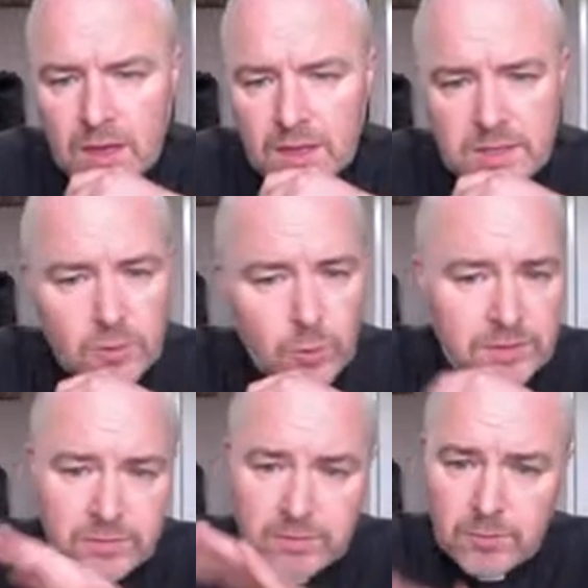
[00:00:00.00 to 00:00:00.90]
think
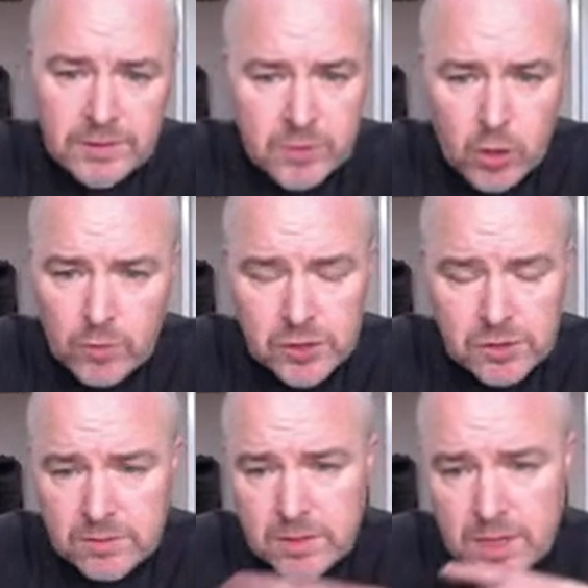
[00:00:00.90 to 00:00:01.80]
we've covered
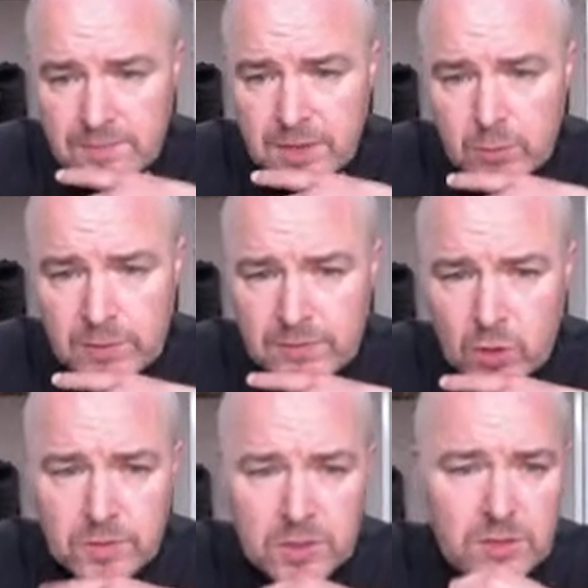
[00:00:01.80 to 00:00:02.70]

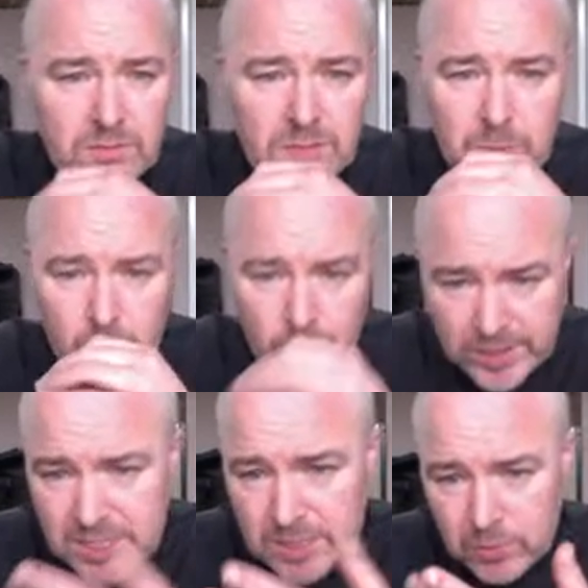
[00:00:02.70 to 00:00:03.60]
the
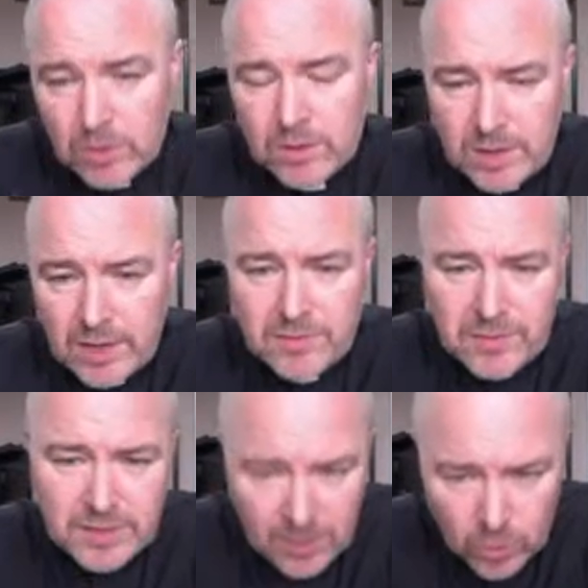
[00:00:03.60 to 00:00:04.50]
principal kind of
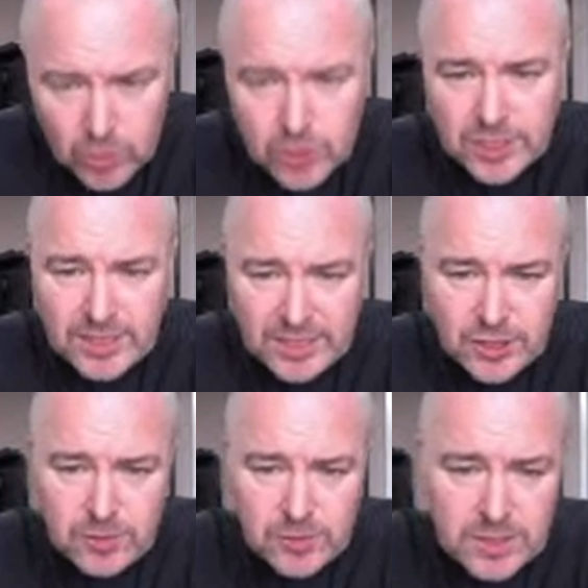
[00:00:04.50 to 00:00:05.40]
theological
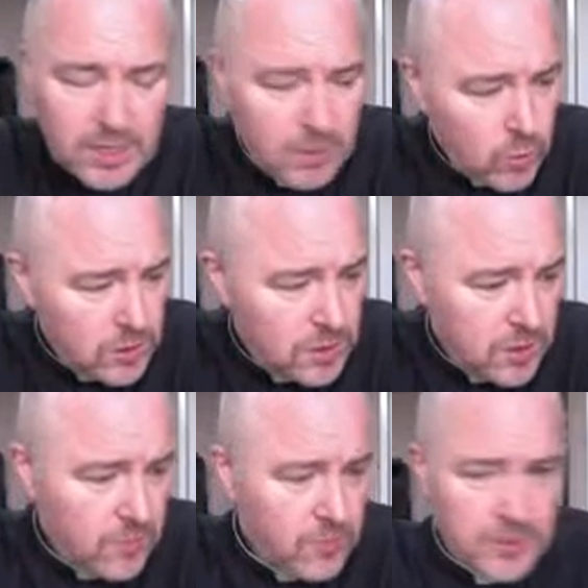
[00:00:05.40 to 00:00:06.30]
issues that I wanted to
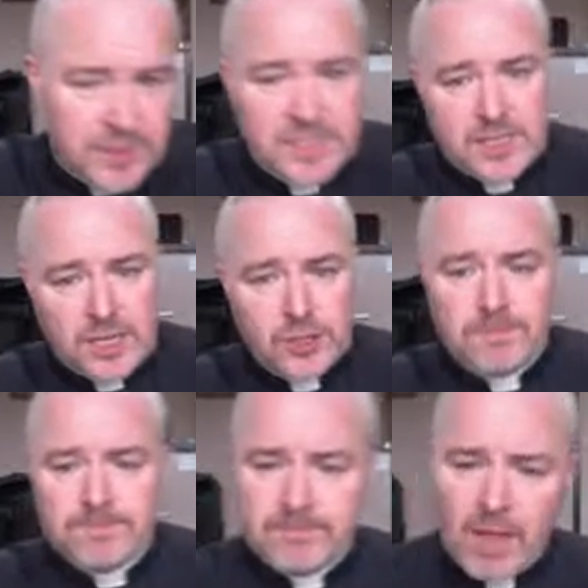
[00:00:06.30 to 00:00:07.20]
cover in this
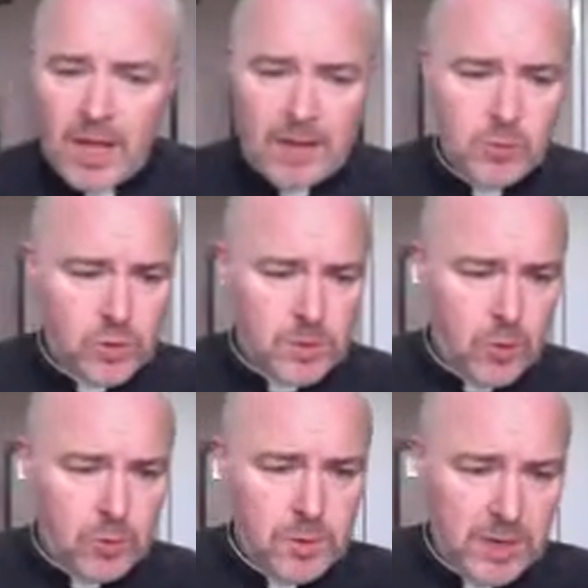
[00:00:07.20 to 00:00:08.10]
session. I'm going to
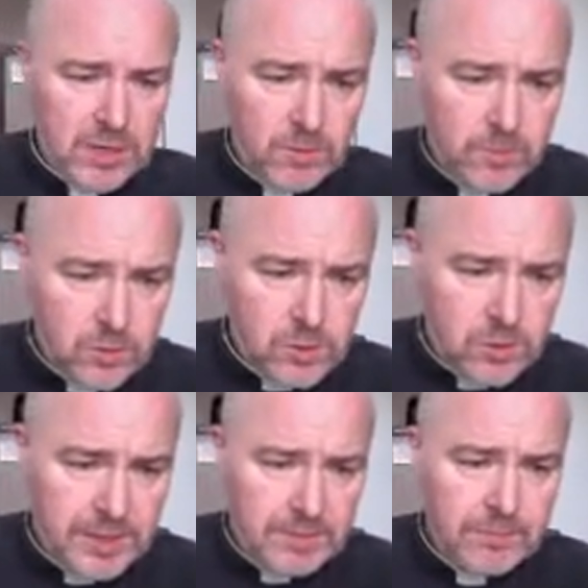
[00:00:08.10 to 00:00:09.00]
pop you back on full
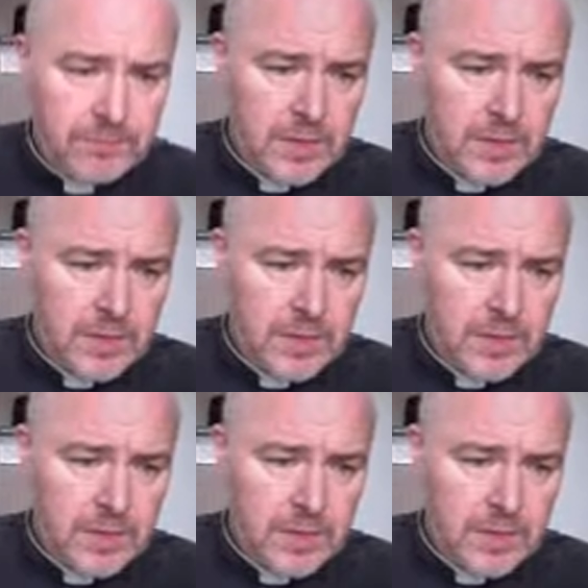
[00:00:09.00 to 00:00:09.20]
screen